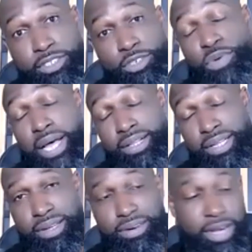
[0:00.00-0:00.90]

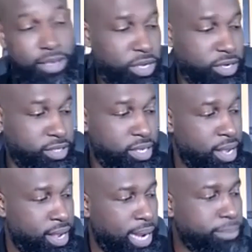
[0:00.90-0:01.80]
directly, right? Because
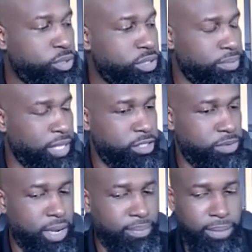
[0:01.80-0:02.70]
I'm doing some things,
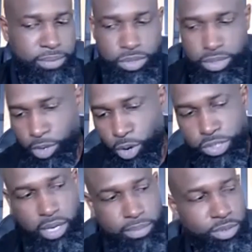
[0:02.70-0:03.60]
man. I'm doing some
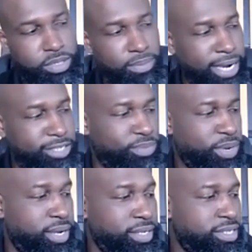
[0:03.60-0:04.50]
coaching, I'm doing some
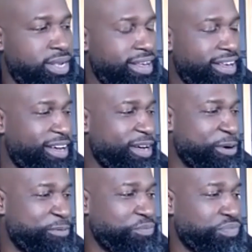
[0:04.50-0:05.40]
masterminds.
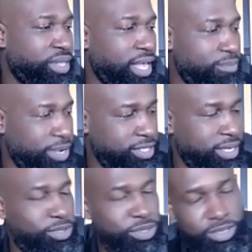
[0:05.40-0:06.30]
Like I mentioned,
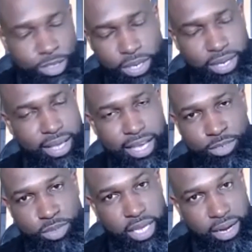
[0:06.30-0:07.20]
I'm doing some speaking
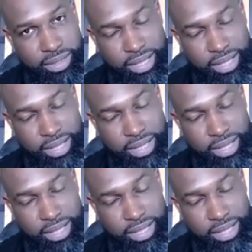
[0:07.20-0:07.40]
engagements here and